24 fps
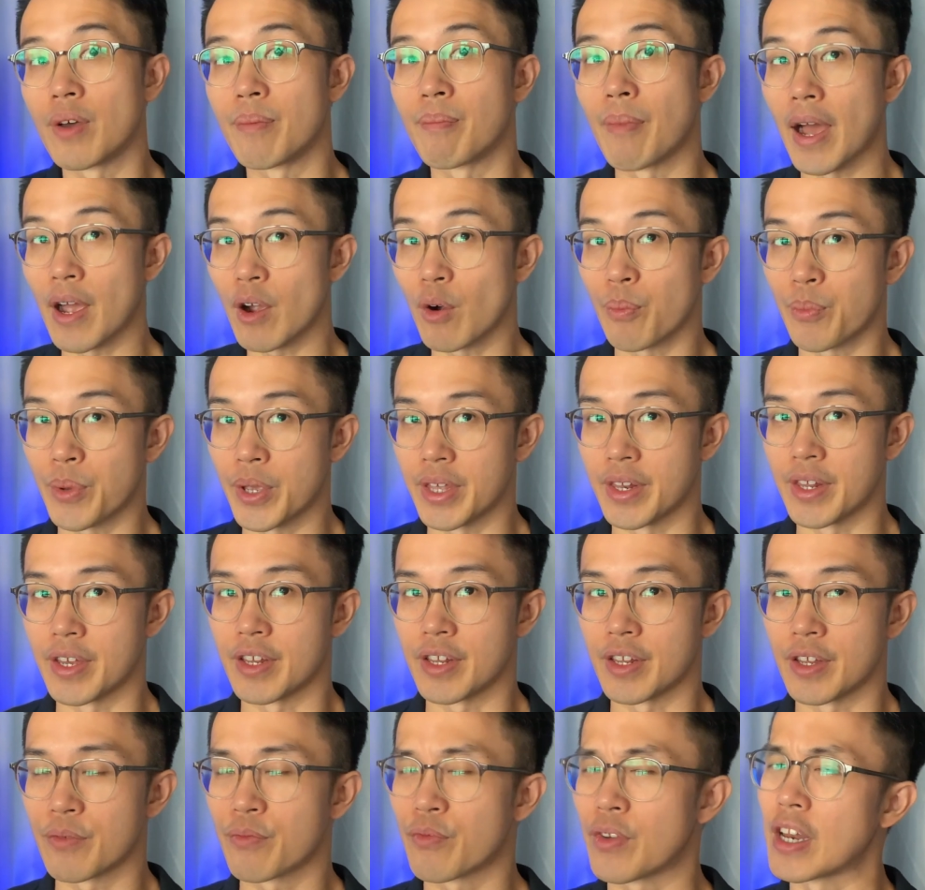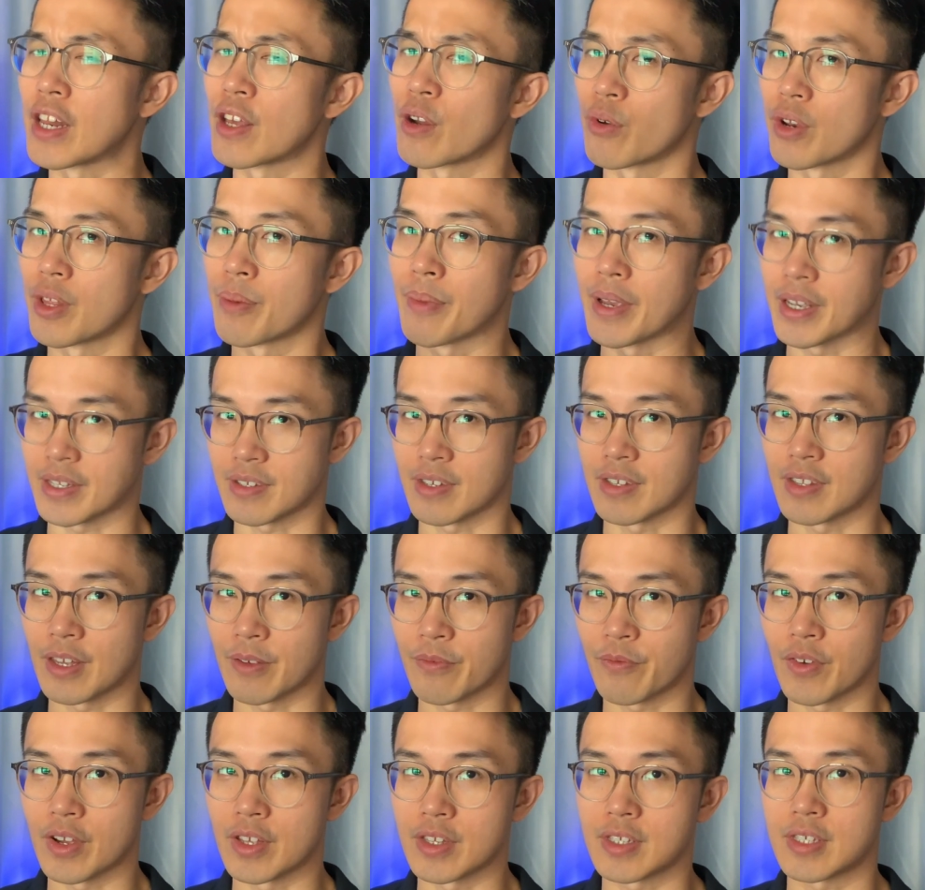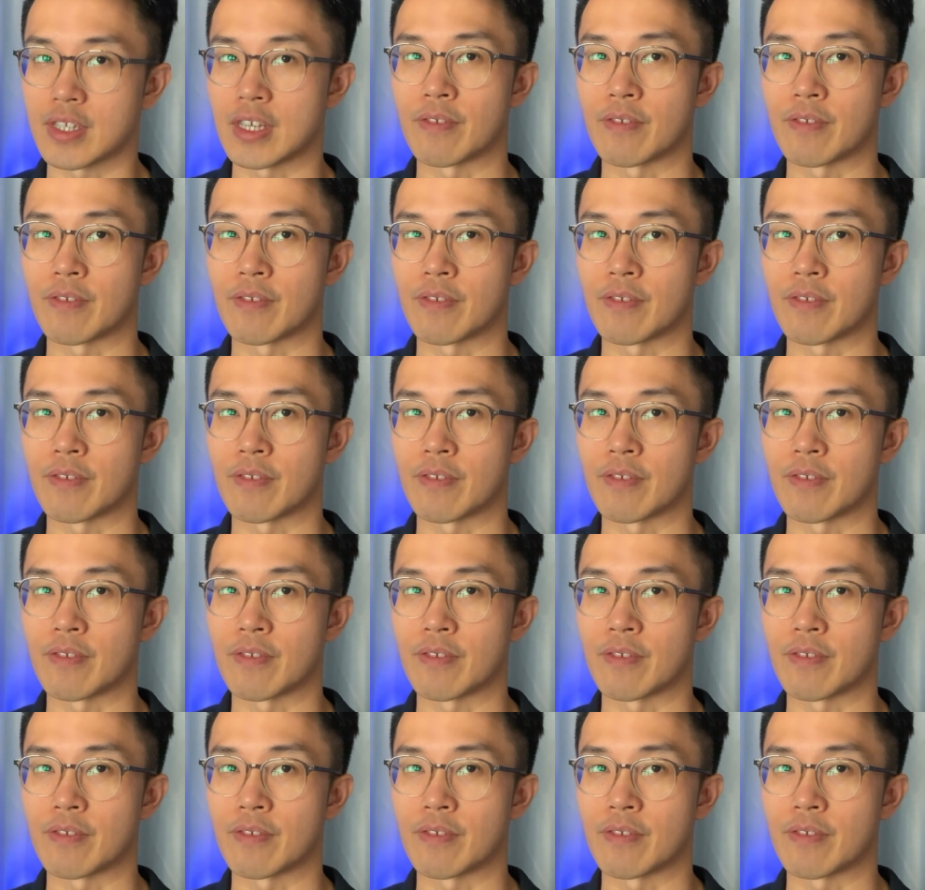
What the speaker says: in my opinion, it really only makes a difference